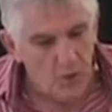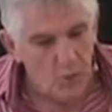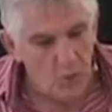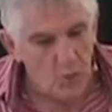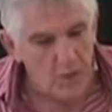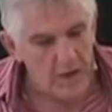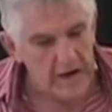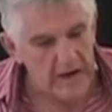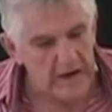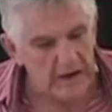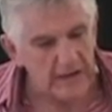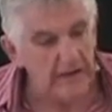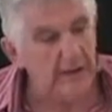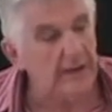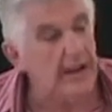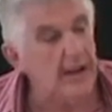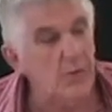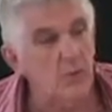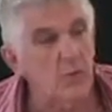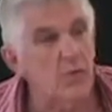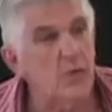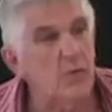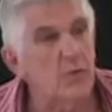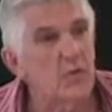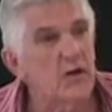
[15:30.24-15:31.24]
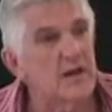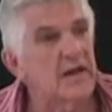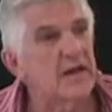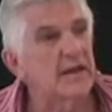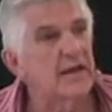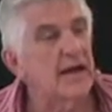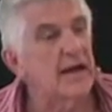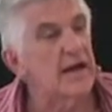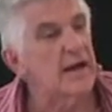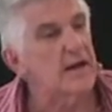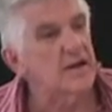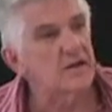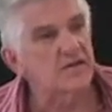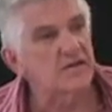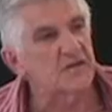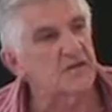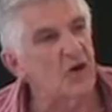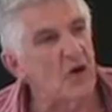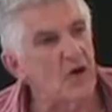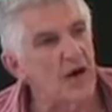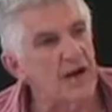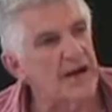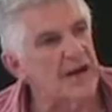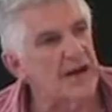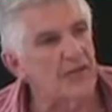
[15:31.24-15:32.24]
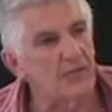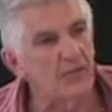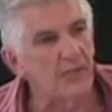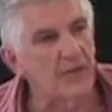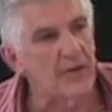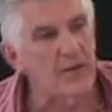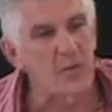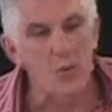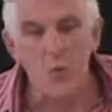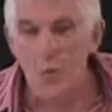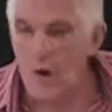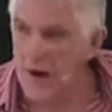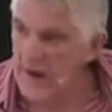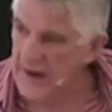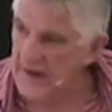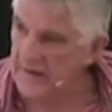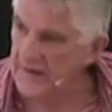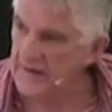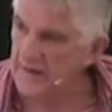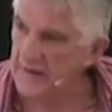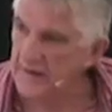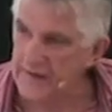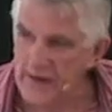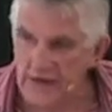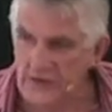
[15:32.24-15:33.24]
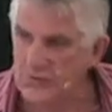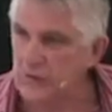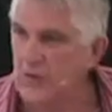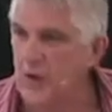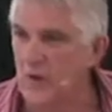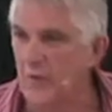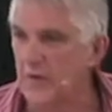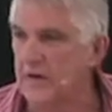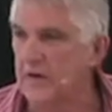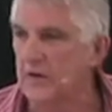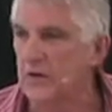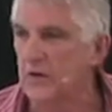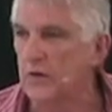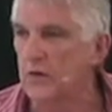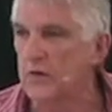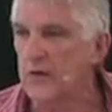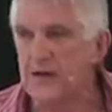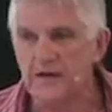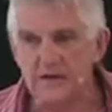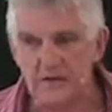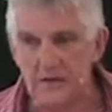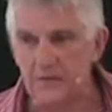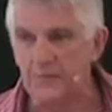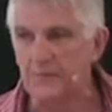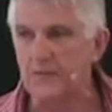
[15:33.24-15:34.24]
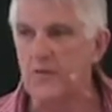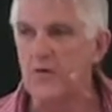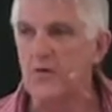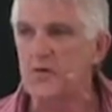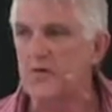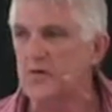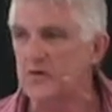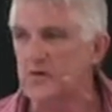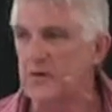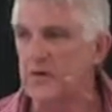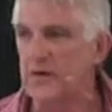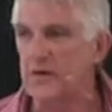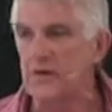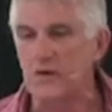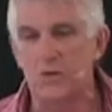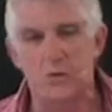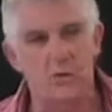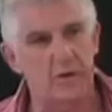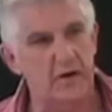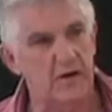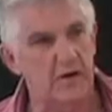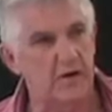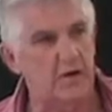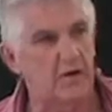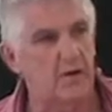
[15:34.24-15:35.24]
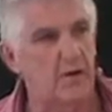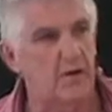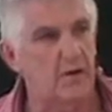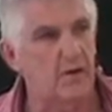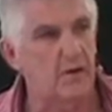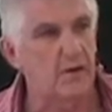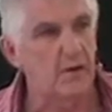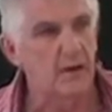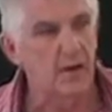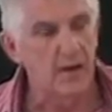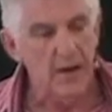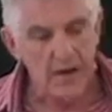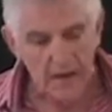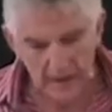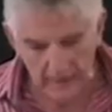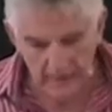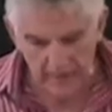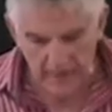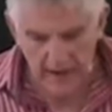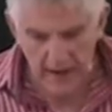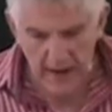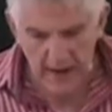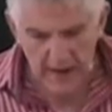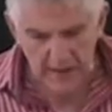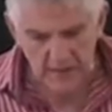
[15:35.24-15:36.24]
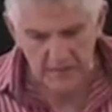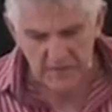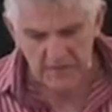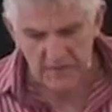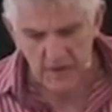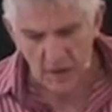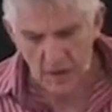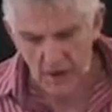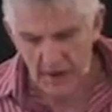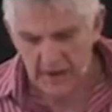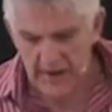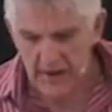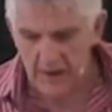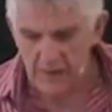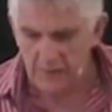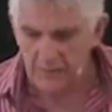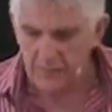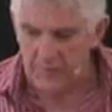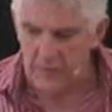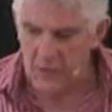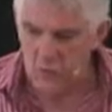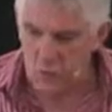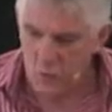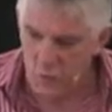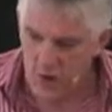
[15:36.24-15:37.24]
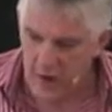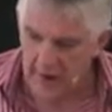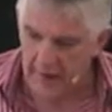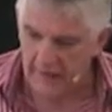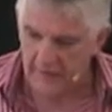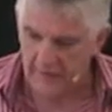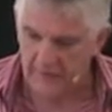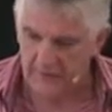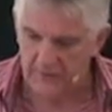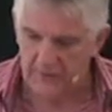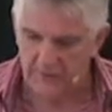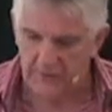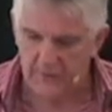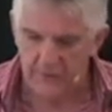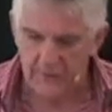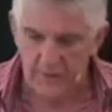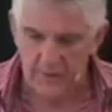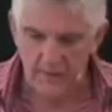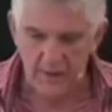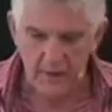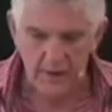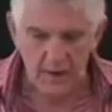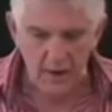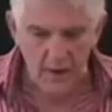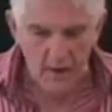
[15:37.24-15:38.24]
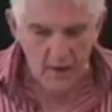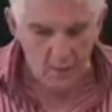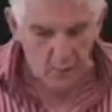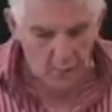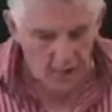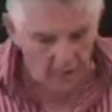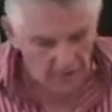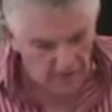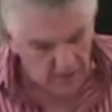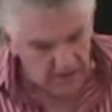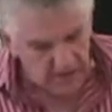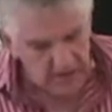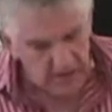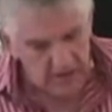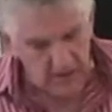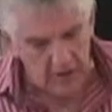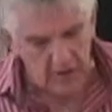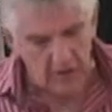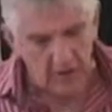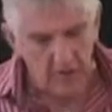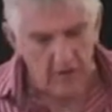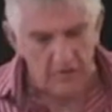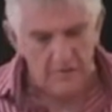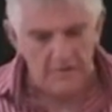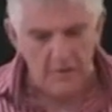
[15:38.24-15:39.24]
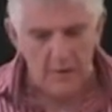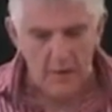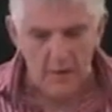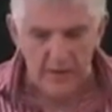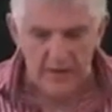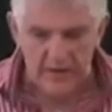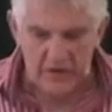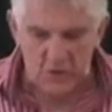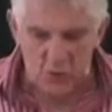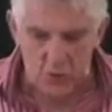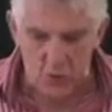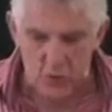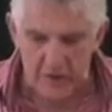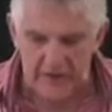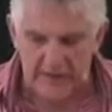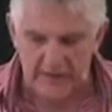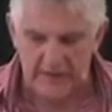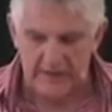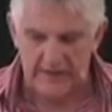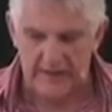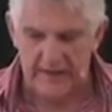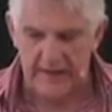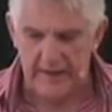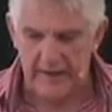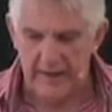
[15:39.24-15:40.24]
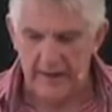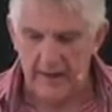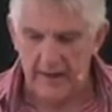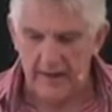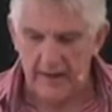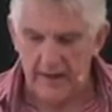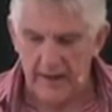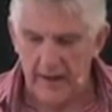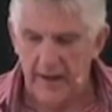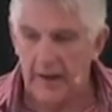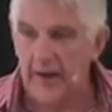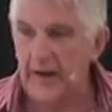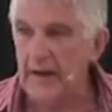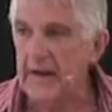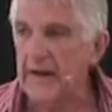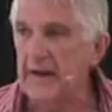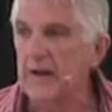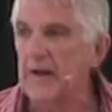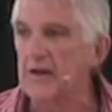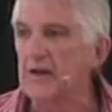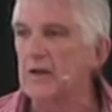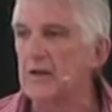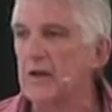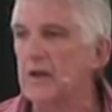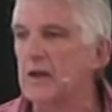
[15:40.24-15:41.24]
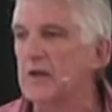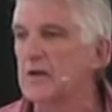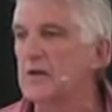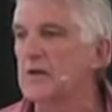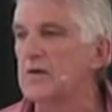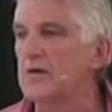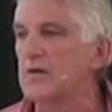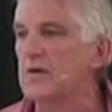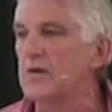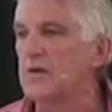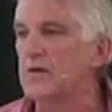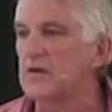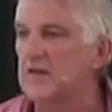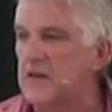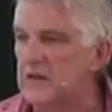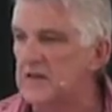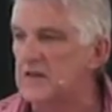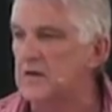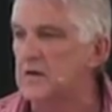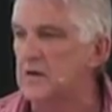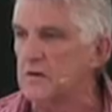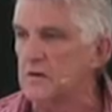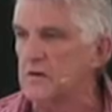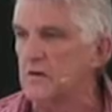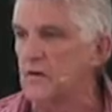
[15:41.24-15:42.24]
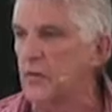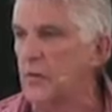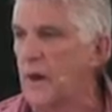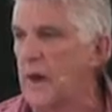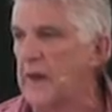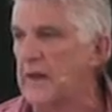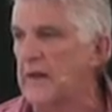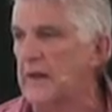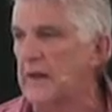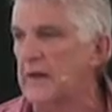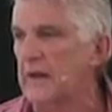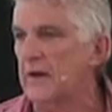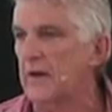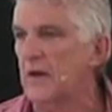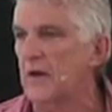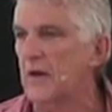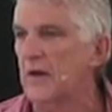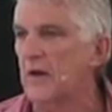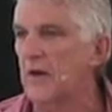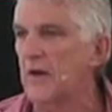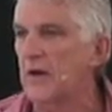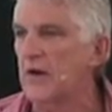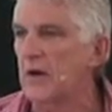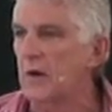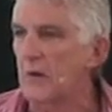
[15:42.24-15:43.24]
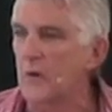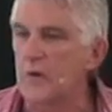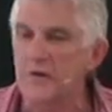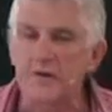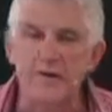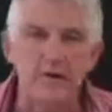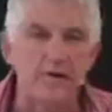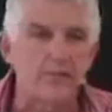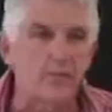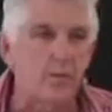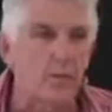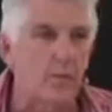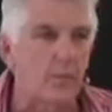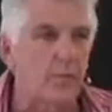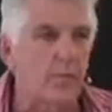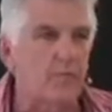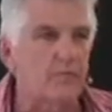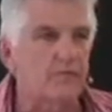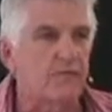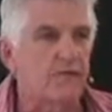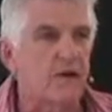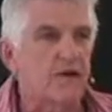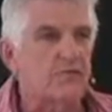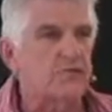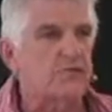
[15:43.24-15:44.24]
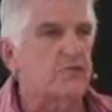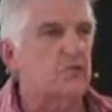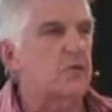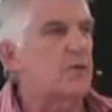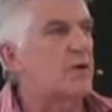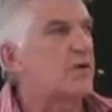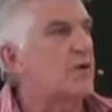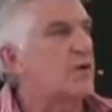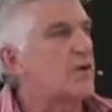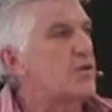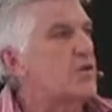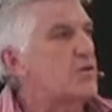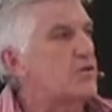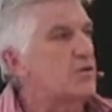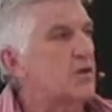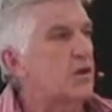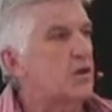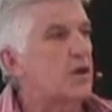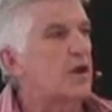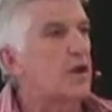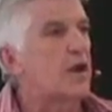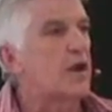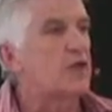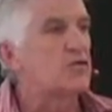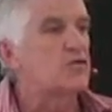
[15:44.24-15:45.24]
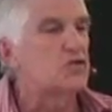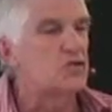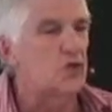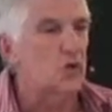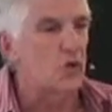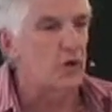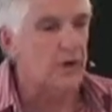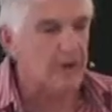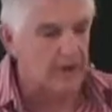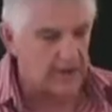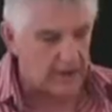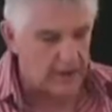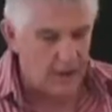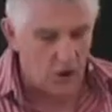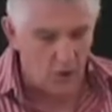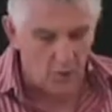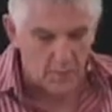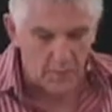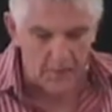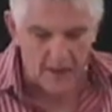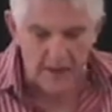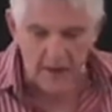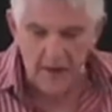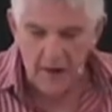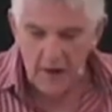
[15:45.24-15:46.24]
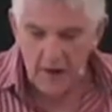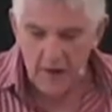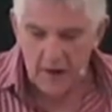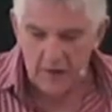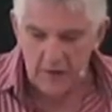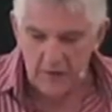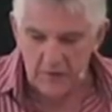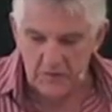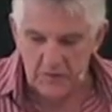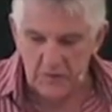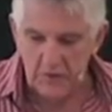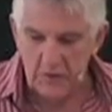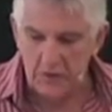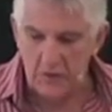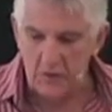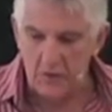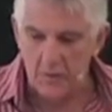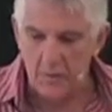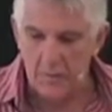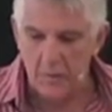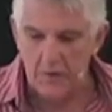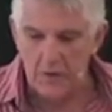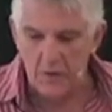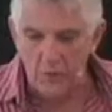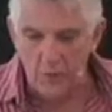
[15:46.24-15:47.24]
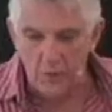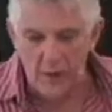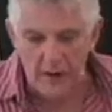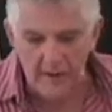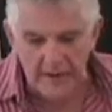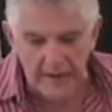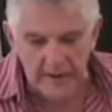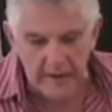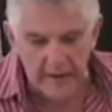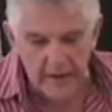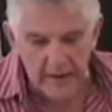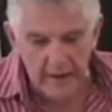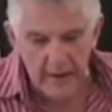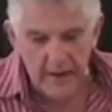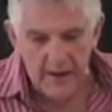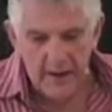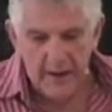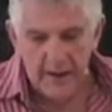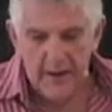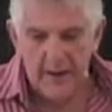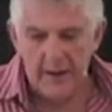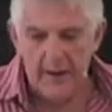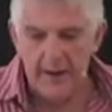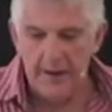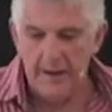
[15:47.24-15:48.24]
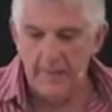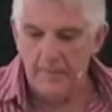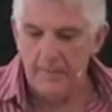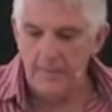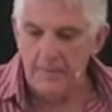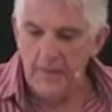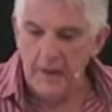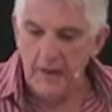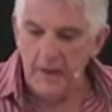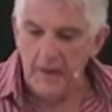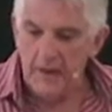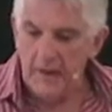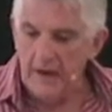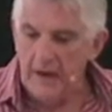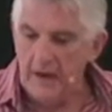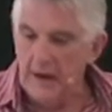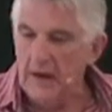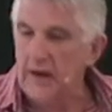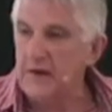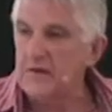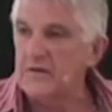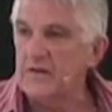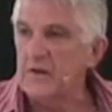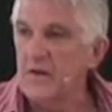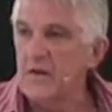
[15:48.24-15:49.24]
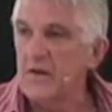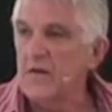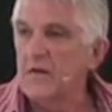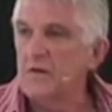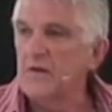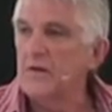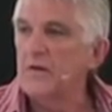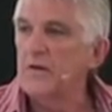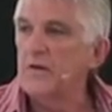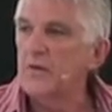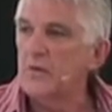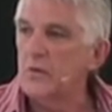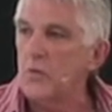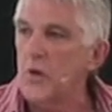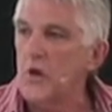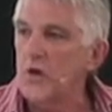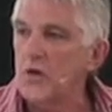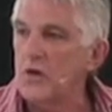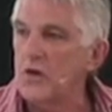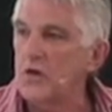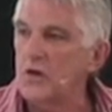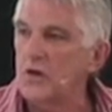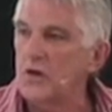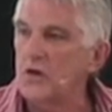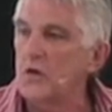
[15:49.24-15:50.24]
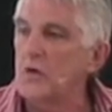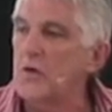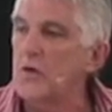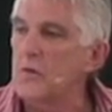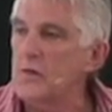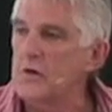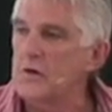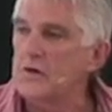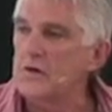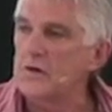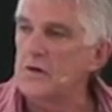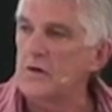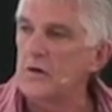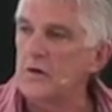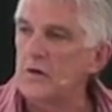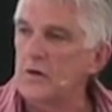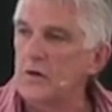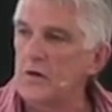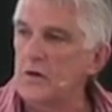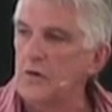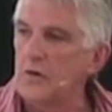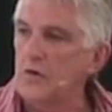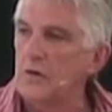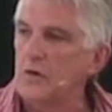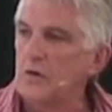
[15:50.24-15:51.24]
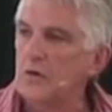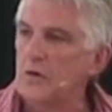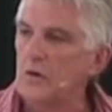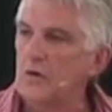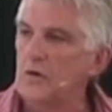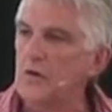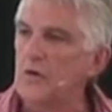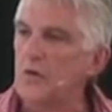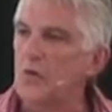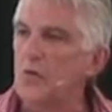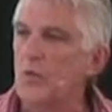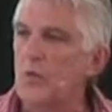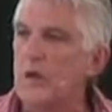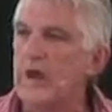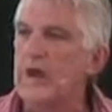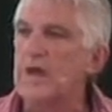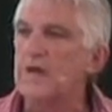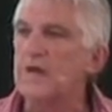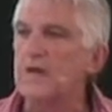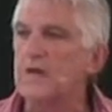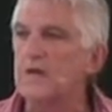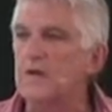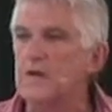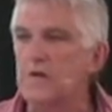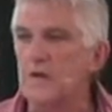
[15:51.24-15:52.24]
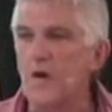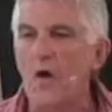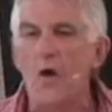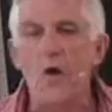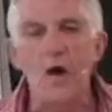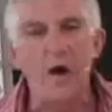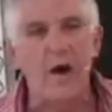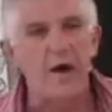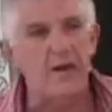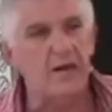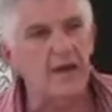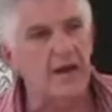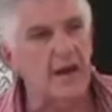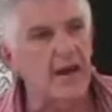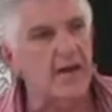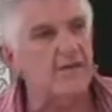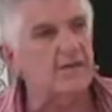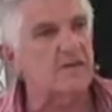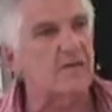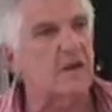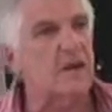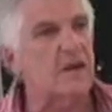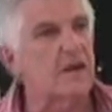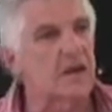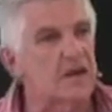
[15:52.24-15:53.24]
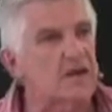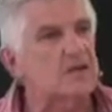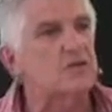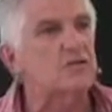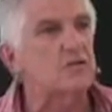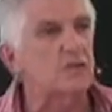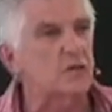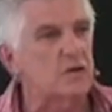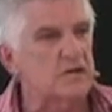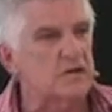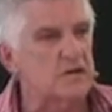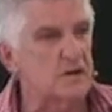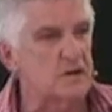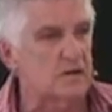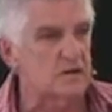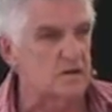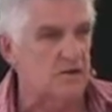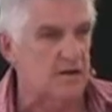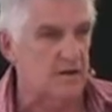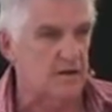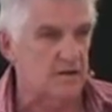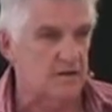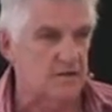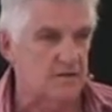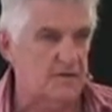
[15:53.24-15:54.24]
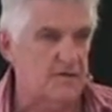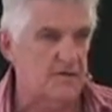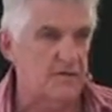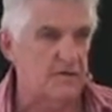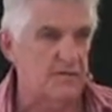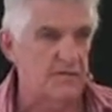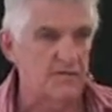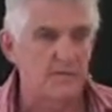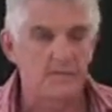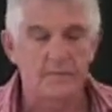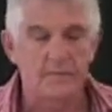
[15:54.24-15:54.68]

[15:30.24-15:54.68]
we lay aside every weight. That's what we do. That's the first thing that we're to do. Lay aside every weight. One thing you learn very quickly in distance running, I was never a professional, but I used to enjoy it in Albany. I used to do a bit of running. Is what you do is you wear the attire that has the least resistance,